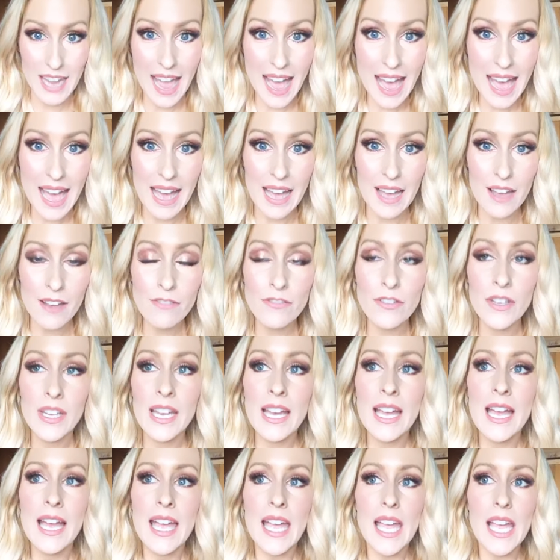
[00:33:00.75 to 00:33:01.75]
have
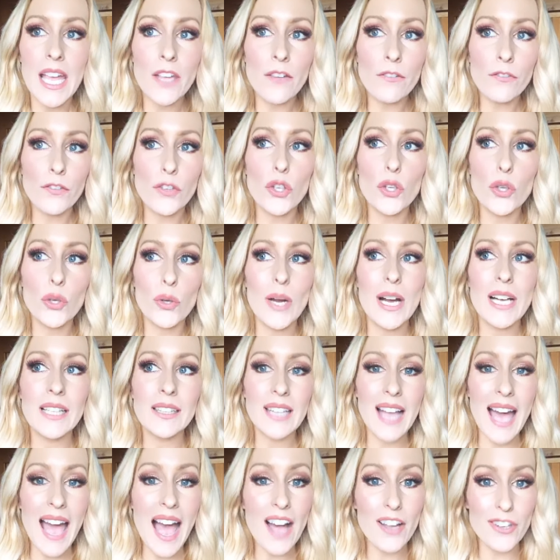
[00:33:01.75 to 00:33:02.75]
if you
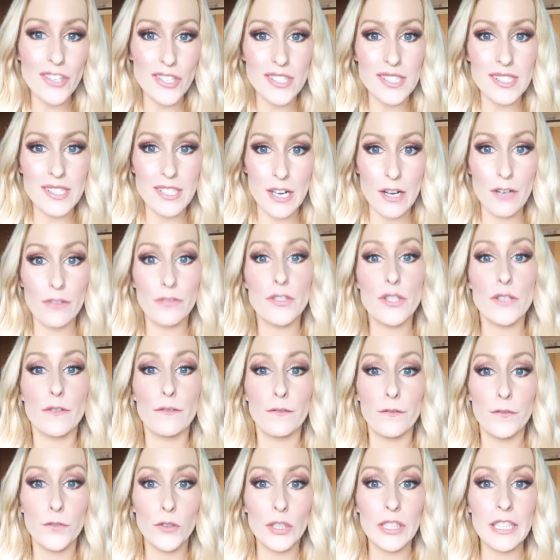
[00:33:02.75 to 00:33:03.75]
allow yourself to
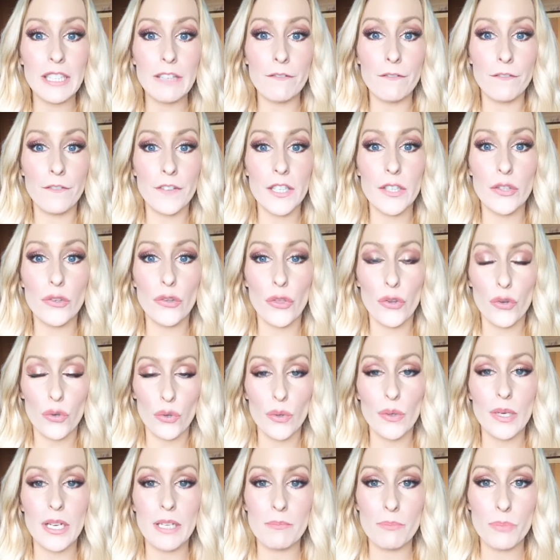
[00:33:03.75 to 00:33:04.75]
fully feel
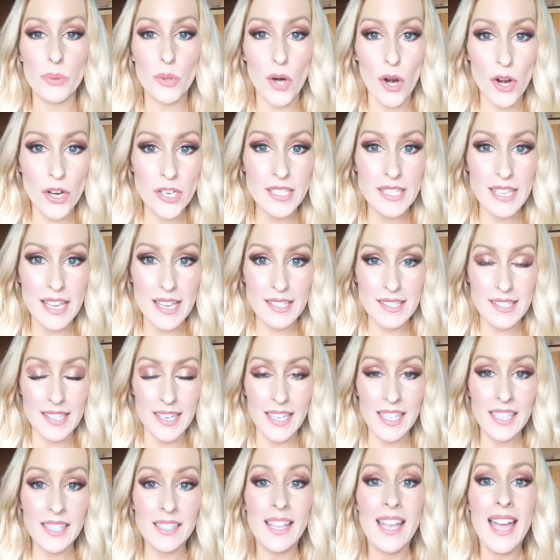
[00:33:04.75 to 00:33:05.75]
through it and process
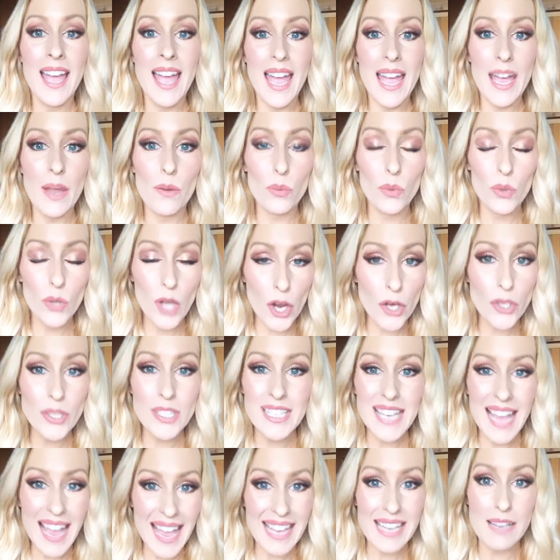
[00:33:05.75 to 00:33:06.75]
it, it won't
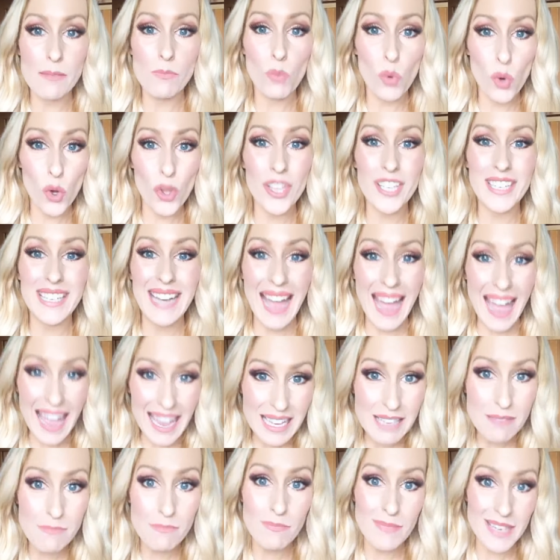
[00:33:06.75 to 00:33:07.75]
take more than
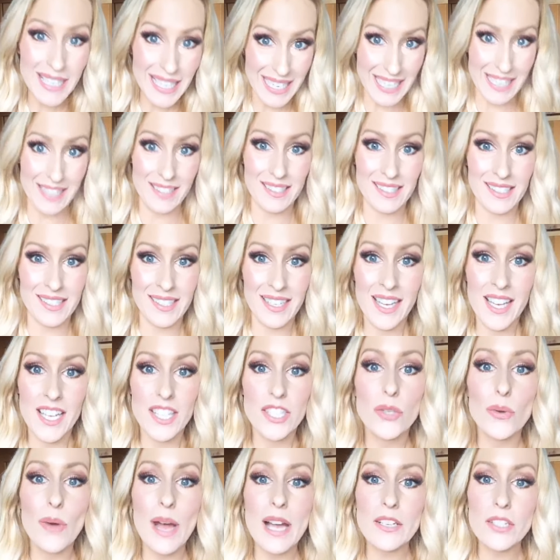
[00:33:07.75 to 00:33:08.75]
eight minutes
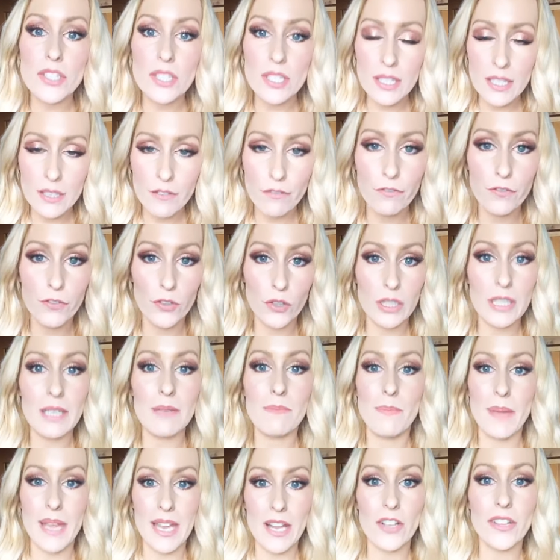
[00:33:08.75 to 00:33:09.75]
to actually fully
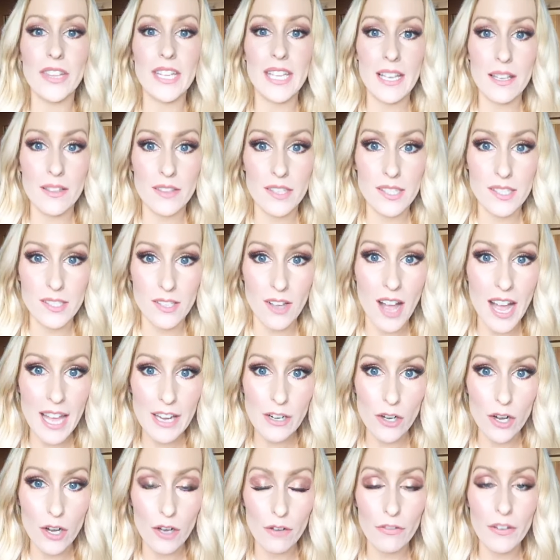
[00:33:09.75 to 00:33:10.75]
be on the other
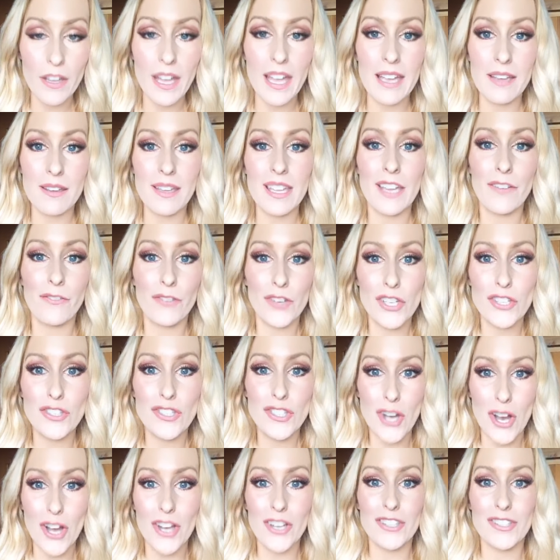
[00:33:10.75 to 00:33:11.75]
side of uh, if you
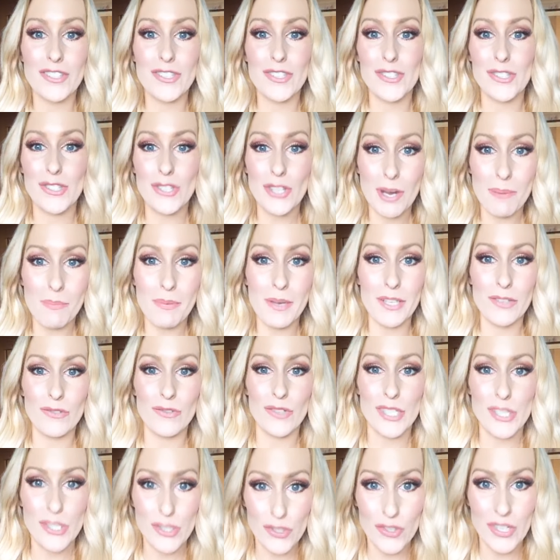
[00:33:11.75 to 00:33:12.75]
don't stop it and
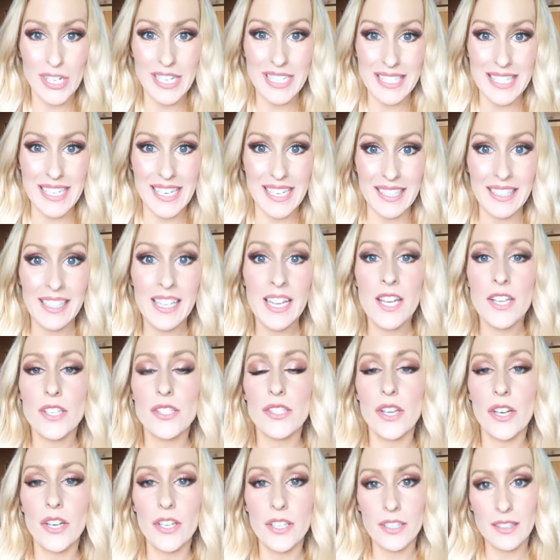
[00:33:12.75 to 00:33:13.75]
restrict it.
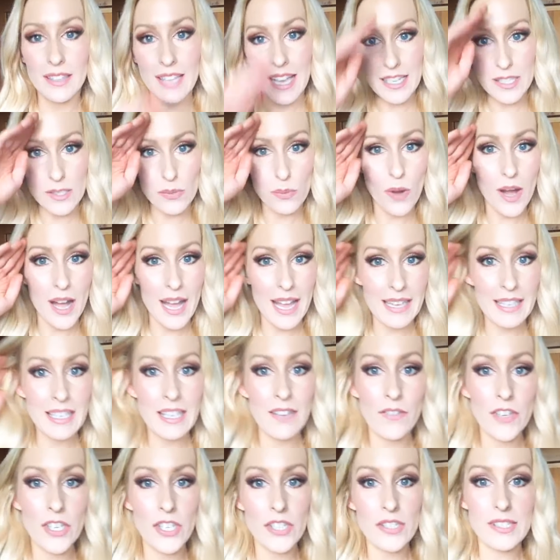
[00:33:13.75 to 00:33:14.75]
So that's why
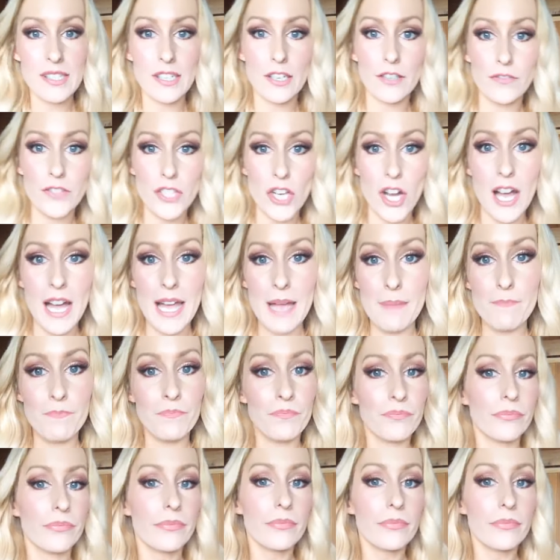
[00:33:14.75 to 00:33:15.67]
giving yourself time